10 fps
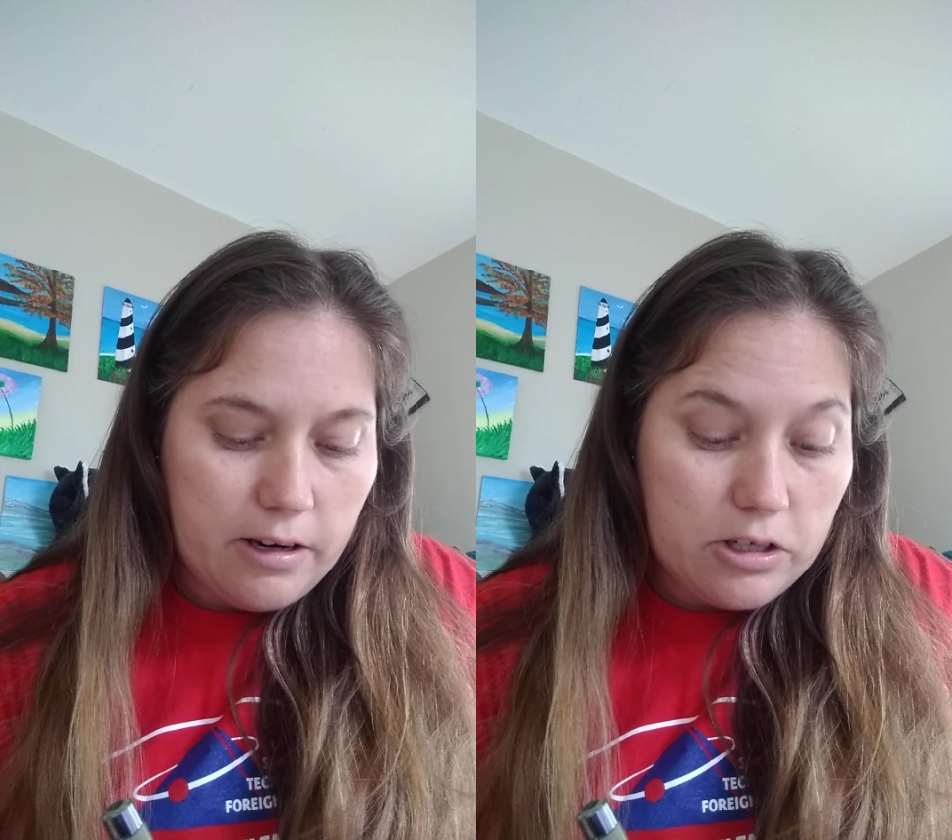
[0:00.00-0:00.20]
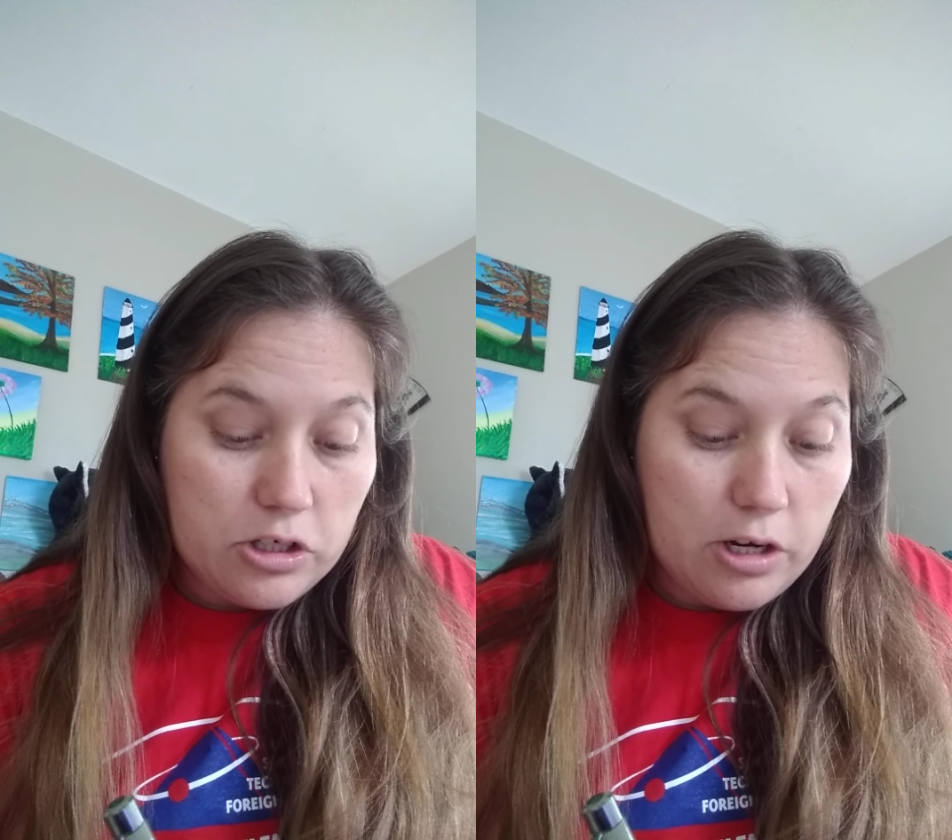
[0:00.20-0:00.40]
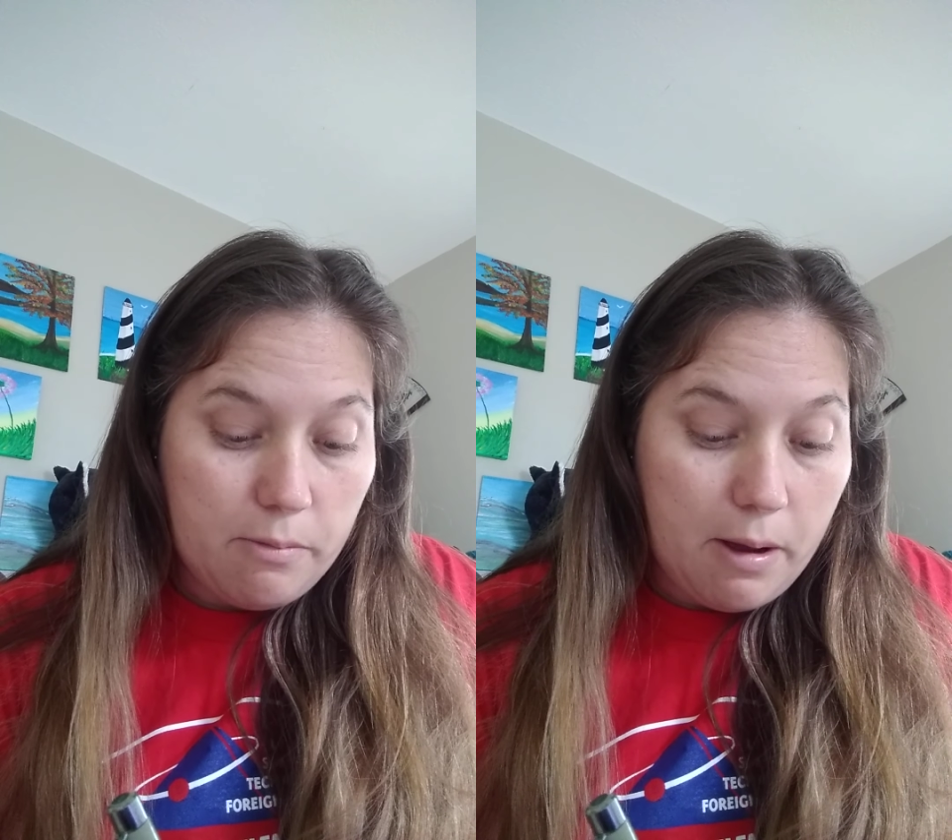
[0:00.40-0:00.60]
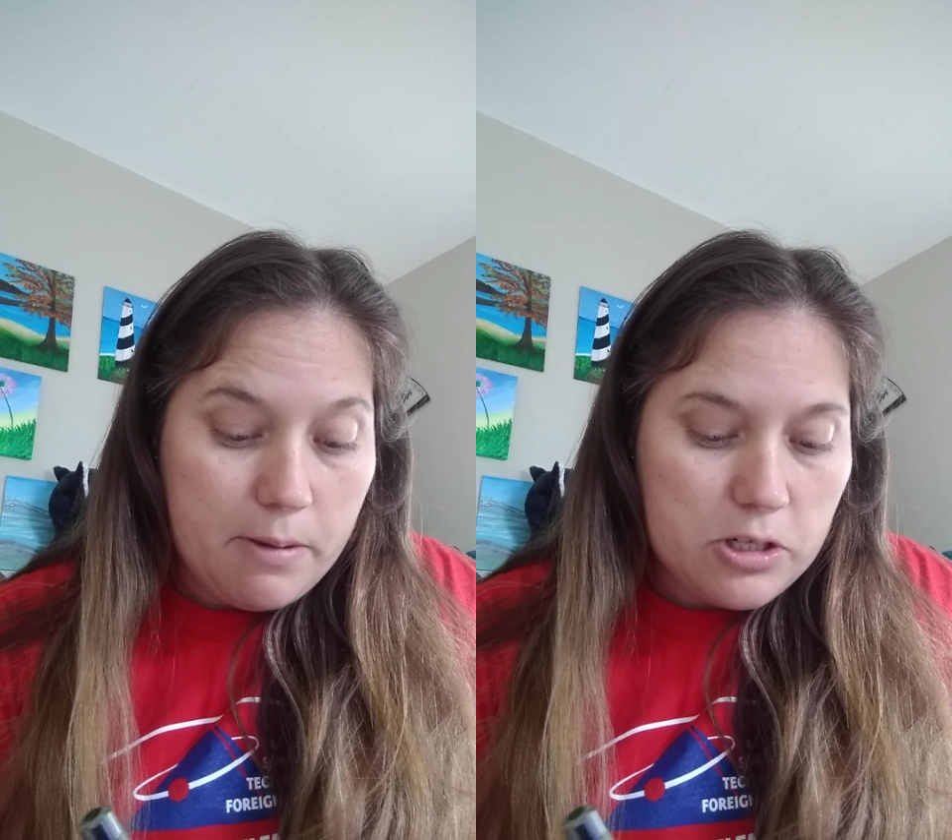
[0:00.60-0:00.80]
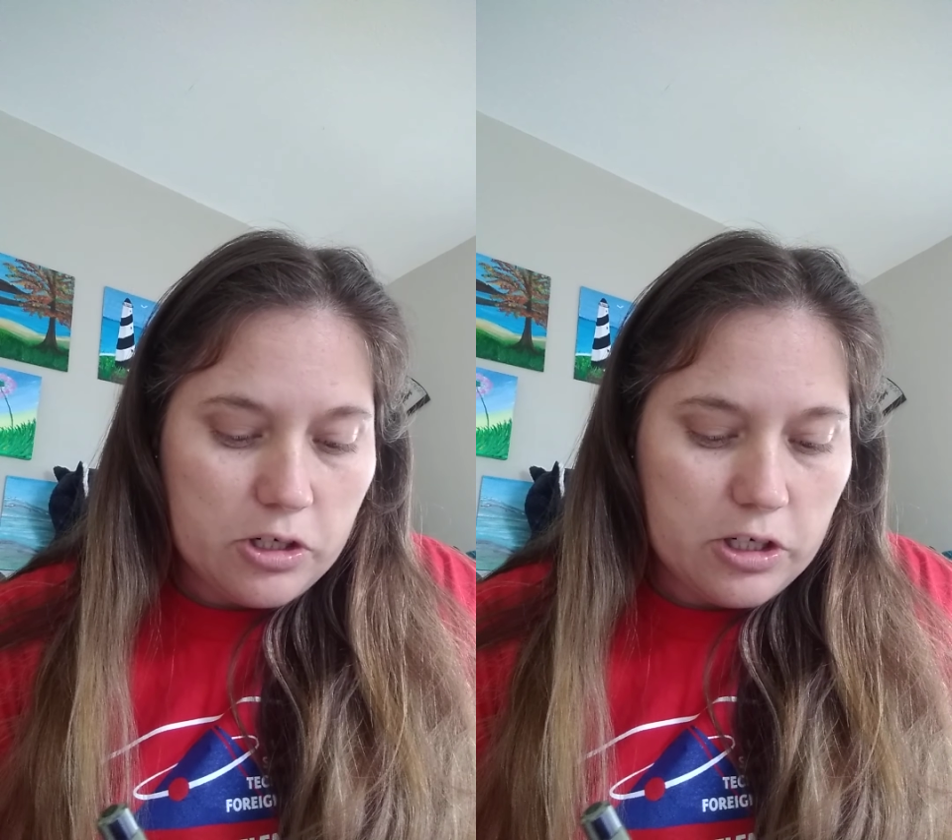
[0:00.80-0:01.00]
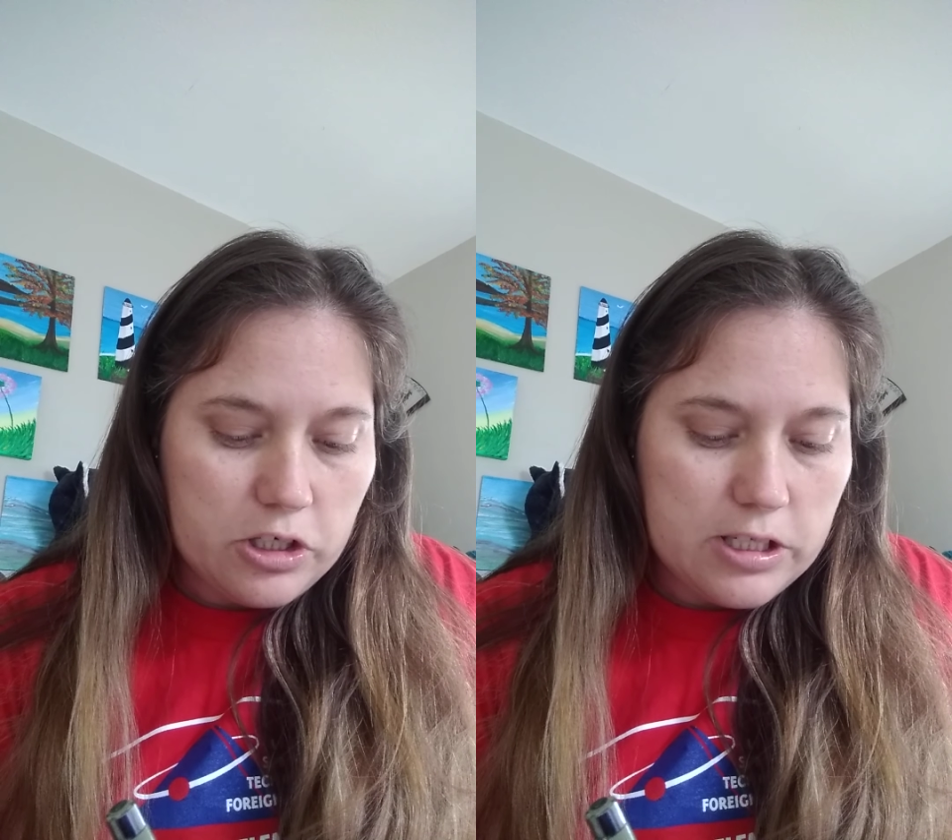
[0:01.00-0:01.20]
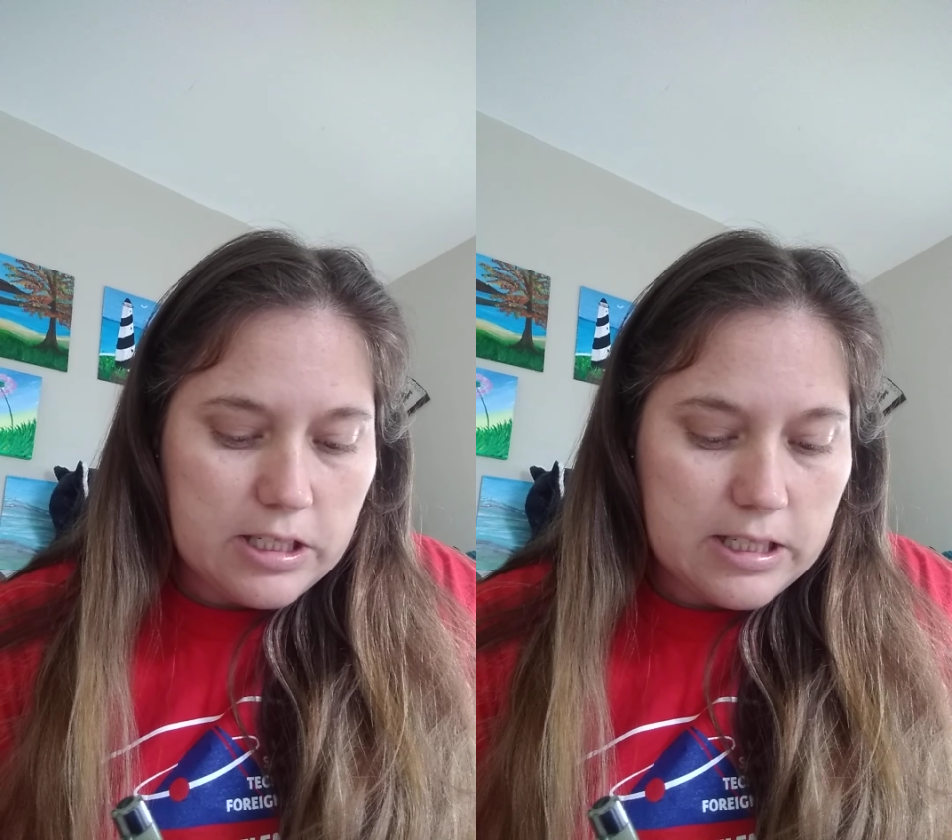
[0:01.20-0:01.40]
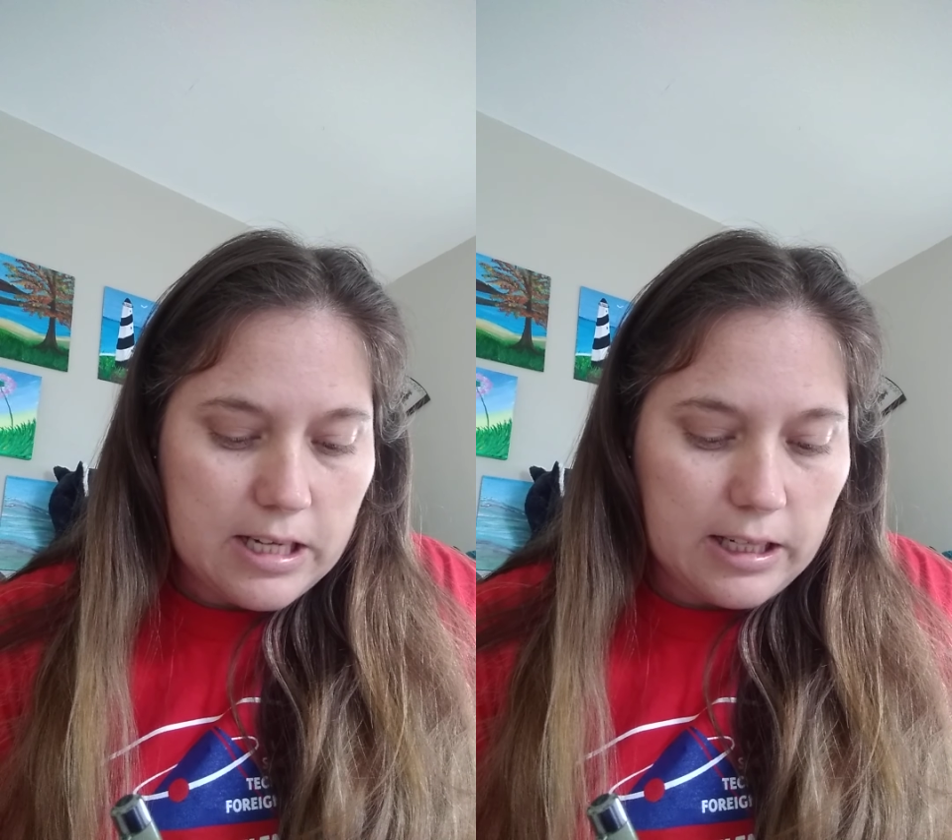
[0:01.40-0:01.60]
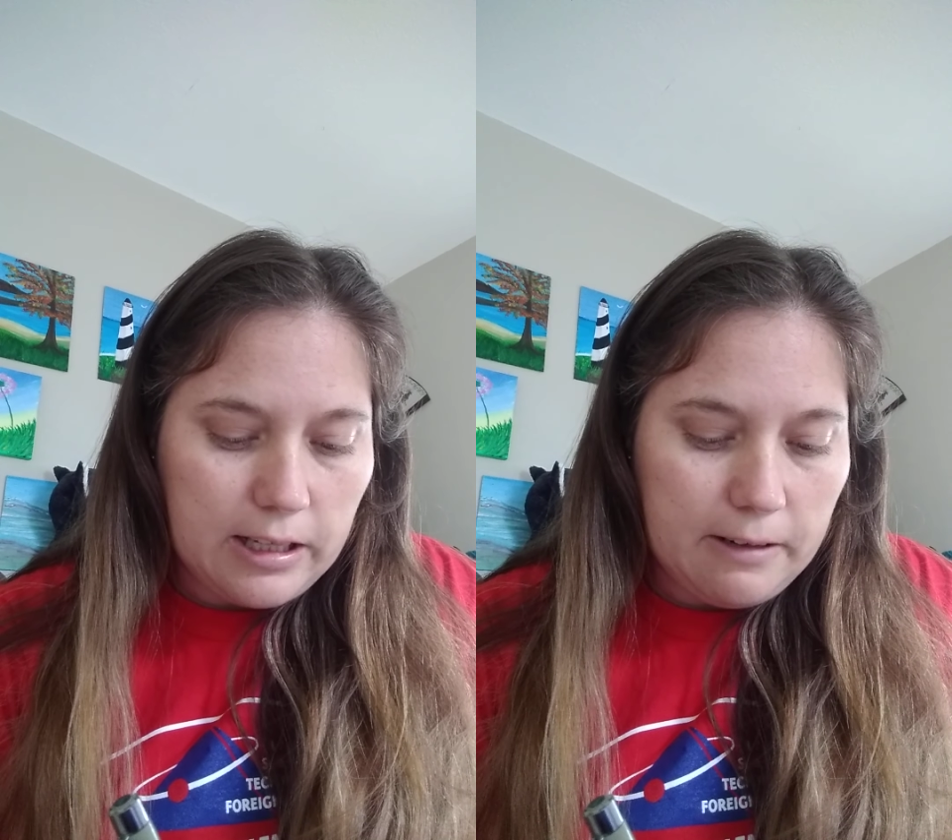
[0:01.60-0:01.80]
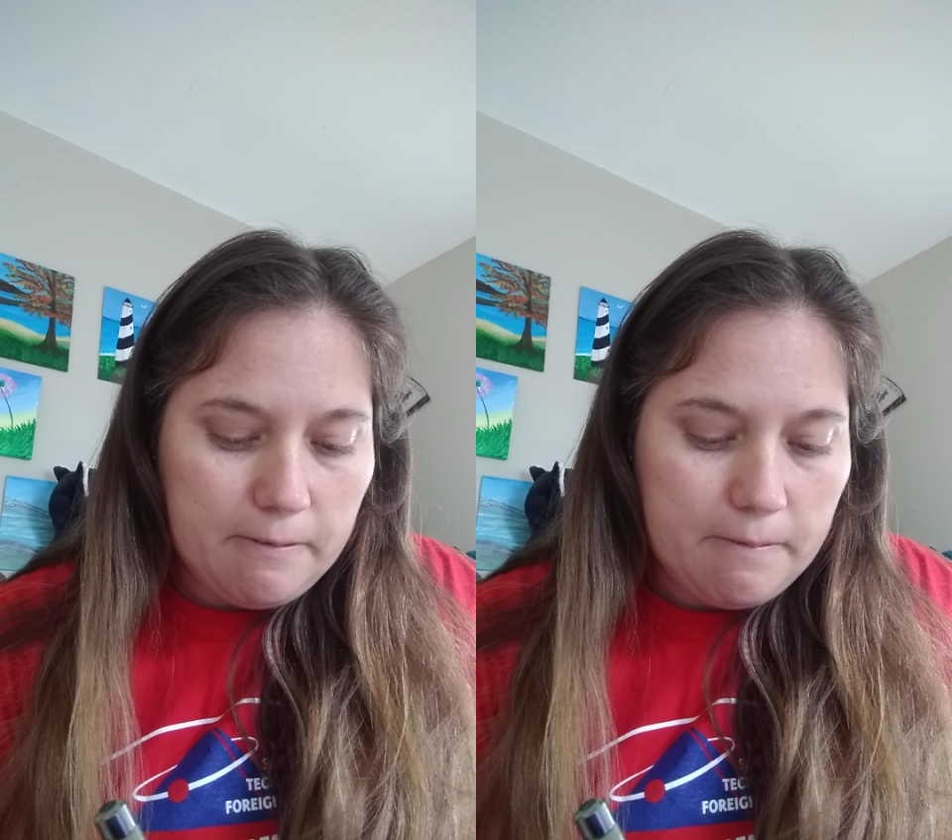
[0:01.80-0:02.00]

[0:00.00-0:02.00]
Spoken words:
I'll show you my picture in just a second.